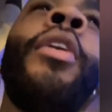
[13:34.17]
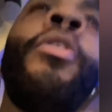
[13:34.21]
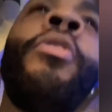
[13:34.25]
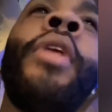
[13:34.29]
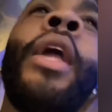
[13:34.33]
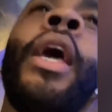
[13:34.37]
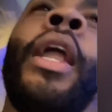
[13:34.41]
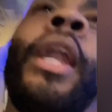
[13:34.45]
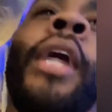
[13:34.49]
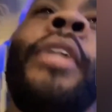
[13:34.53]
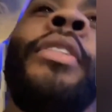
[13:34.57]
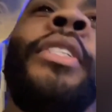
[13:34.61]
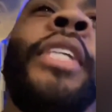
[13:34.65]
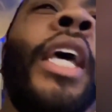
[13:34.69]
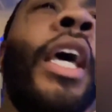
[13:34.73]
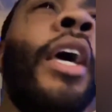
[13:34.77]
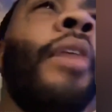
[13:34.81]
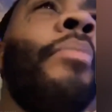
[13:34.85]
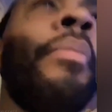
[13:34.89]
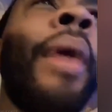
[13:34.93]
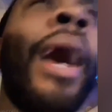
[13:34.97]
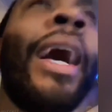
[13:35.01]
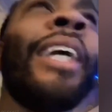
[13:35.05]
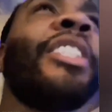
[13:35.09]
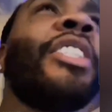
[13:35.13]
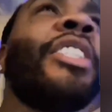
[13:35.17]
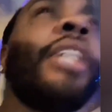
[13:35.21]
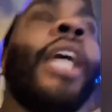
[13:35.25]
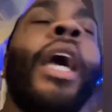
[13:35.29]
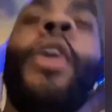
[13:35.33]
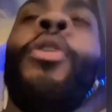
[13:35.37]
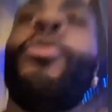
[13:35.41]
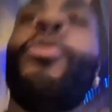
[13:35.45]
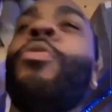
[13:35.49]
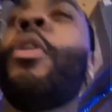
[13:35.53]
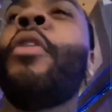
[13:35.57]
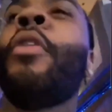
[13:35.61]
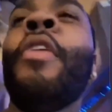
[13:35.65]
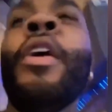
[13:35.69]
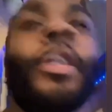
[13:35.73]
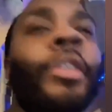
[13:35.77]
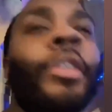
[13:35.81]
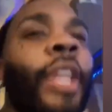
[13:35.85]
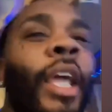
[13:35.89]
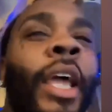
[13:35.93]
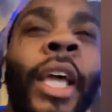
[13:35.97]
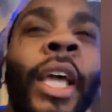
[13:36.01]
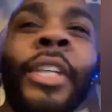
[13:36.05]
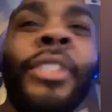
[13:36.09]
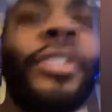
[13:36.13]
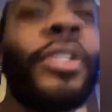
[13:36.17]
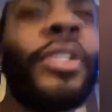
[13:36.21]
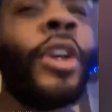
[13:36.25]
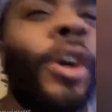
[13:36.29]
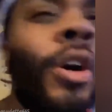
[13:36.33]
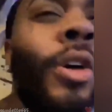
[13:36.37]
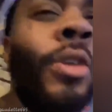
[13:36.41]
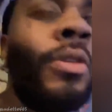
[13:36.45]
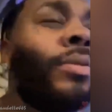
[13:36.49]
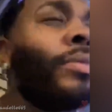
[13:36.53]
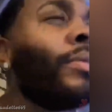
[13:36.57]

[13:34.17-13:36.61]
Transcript: that I did my share of things to